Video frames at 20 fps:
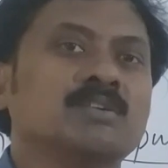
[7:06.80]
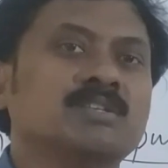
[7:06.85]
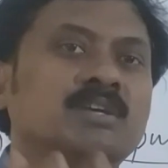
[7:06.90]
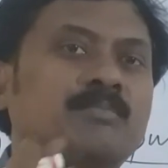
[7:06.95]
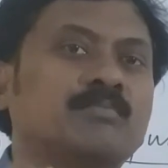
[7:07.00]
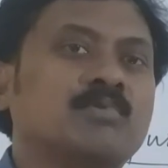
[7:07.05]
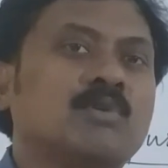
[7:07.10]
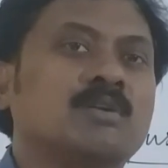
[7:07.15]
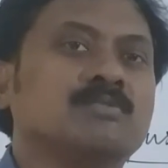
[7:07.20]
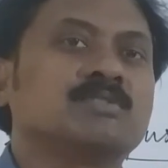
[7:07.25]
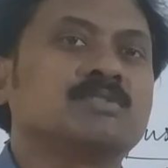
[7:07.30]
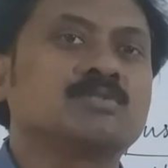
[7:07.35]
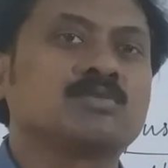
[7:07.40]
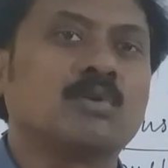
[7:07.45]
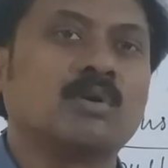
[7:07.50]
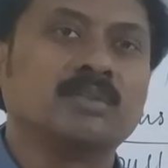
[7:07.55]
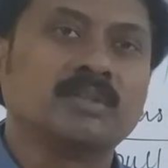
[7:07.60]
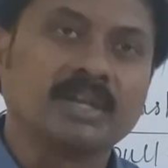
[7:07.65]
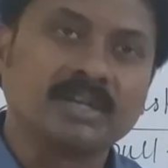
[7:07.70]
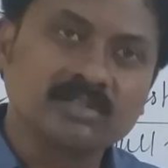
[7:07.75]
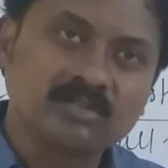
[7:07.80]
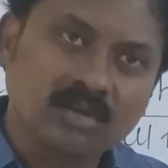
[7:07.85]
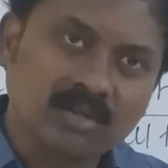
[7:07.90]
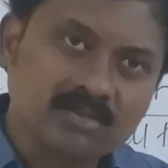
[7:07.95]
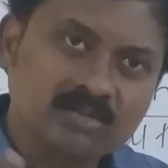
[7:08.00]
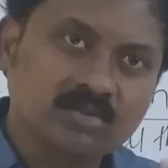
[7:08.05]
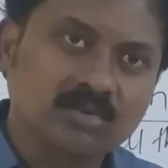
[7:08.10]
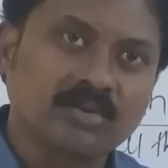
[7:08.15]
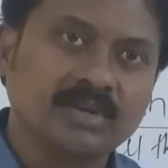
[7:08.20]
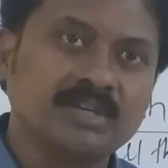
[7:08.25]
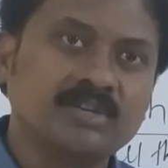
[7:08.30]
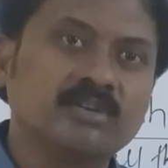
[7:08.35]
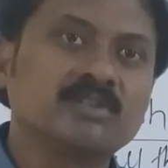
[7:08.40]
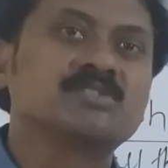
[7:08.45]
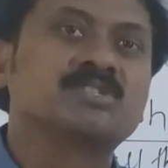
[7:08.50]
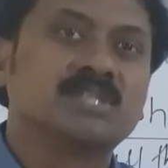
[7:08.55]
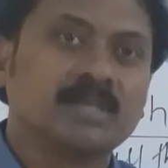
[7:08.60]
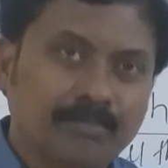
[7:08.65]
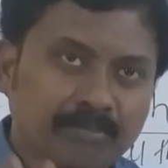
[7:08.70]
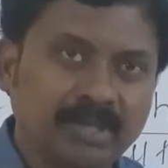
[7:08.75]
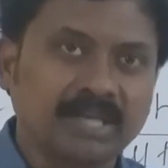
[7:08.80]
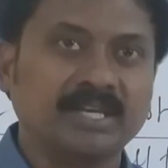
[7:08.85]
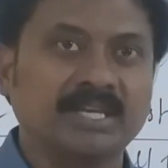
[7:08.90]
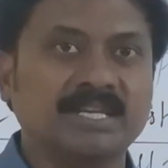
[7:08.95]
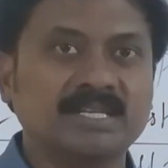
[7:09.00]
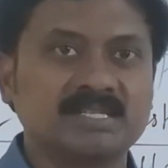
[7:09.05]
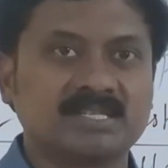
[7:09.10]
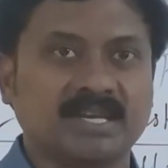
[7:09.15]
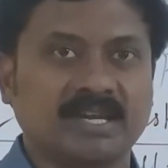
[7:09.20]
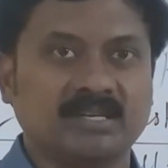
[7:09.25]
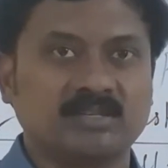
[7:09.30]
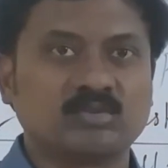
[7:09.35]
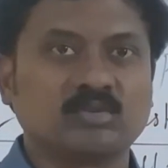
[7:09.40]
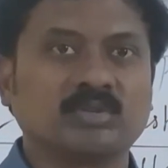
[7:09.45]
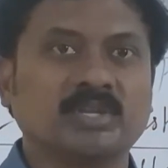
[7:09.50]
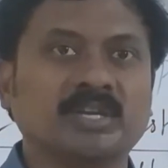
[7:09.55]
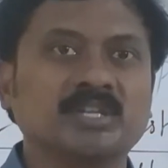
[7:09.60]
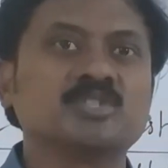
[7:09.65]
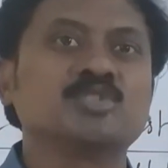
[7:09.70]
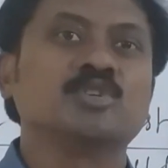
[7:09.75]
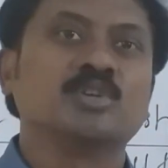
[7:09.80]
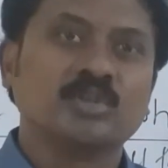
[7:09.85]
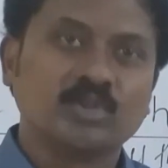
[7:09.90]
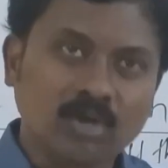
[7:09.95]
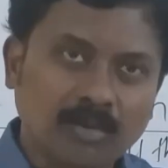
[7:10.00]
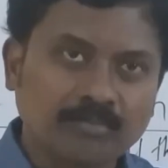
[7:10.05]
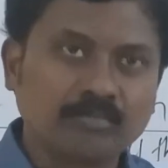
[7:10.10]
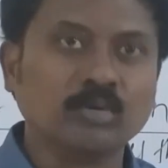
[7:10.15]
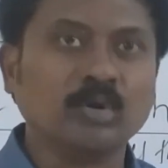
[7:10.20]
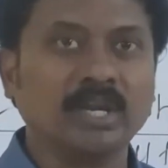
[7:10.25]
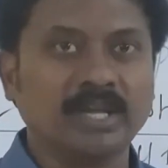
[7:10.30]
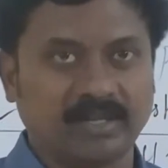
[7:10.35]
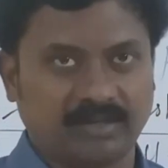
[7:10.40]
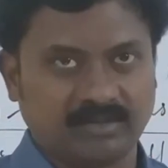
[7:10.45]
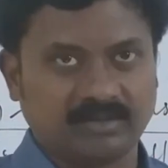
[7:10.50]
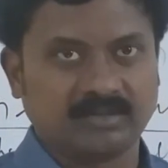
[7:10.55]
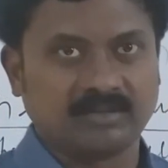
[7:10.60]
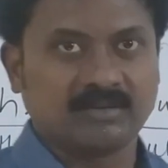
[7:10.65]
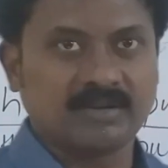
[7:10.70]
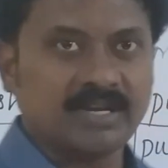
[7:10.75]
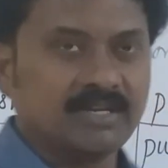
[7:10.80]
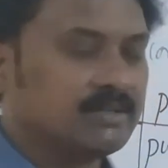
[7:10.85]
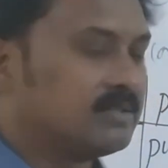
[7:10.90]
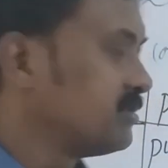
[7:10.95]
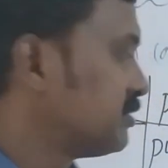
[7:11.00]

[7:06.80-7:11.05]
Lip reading: is that process called? That is also you are sipping inside. So that is you are pulling, right?